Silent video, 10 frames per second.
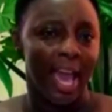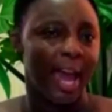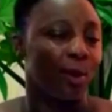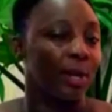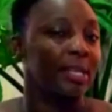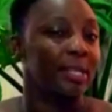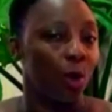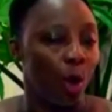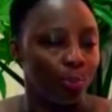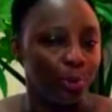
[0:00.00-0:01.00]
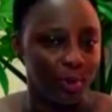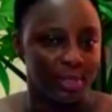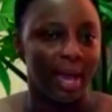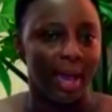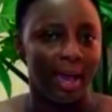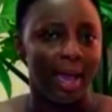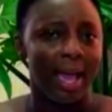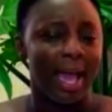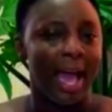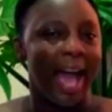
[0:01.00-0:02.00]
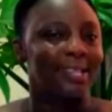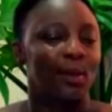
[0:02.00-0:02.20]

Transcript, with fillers: and on his computer, I